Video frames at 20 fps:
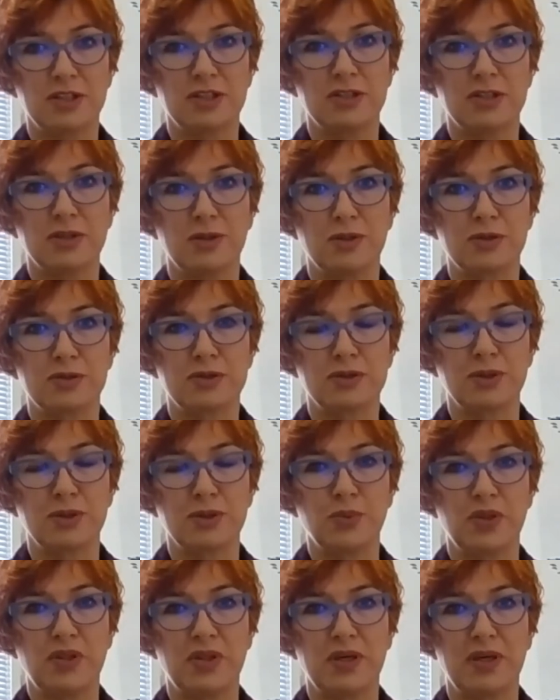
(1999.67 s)
to do also
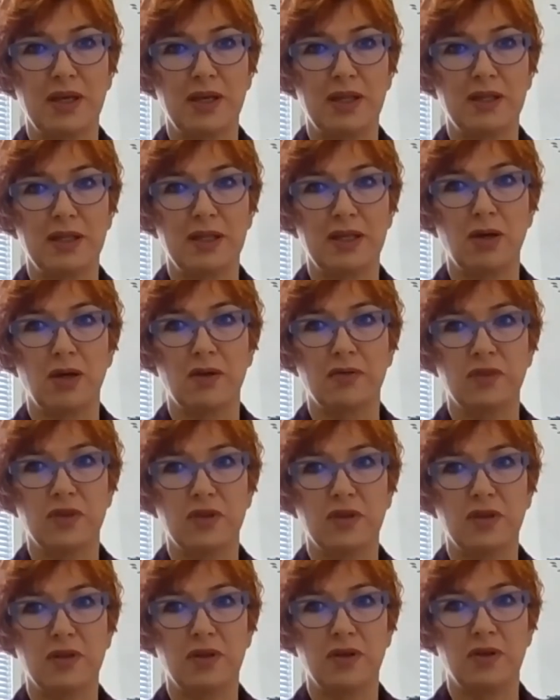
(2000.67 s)
with the handling of
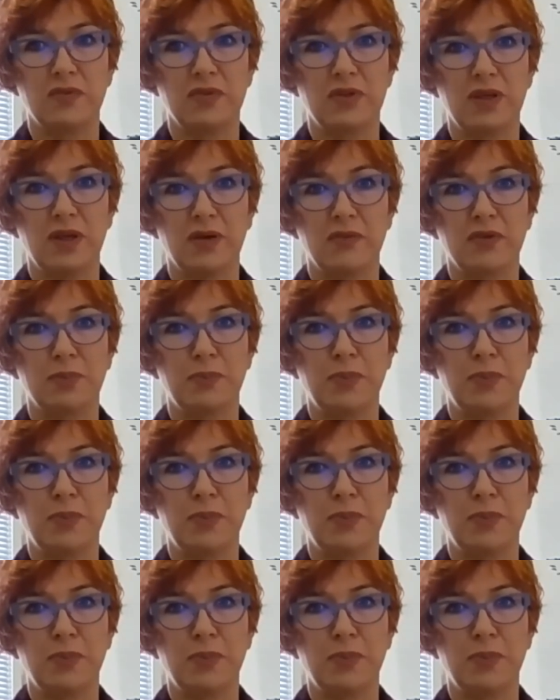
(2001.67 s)
the